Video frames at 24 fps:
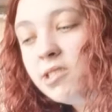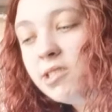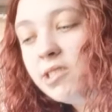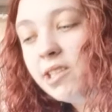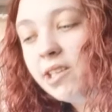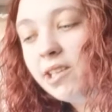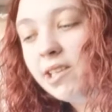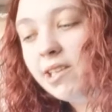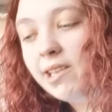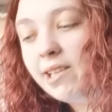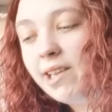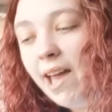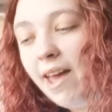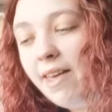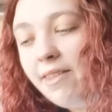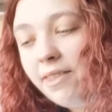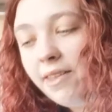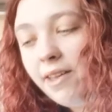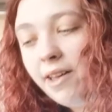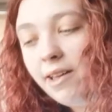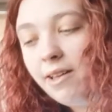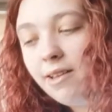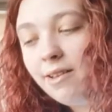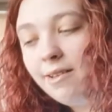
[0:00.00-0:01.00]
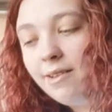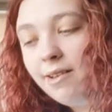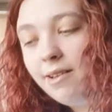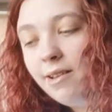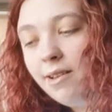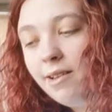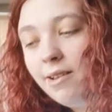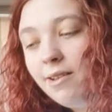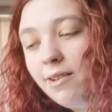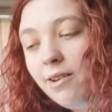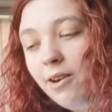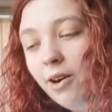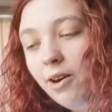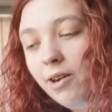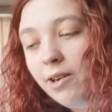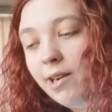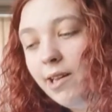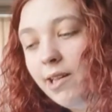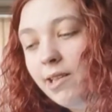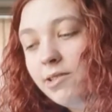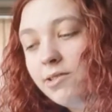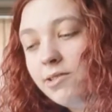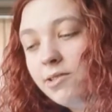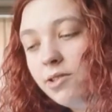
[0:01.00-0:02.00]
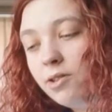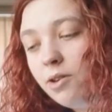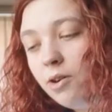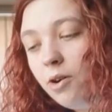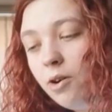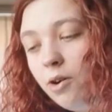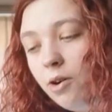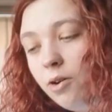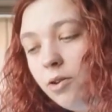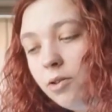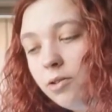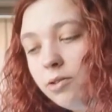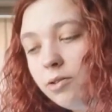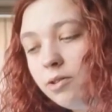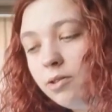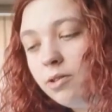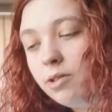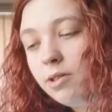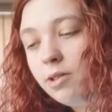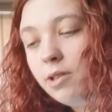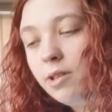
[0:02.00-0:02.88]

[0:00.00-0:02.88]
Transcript: Together, on its own.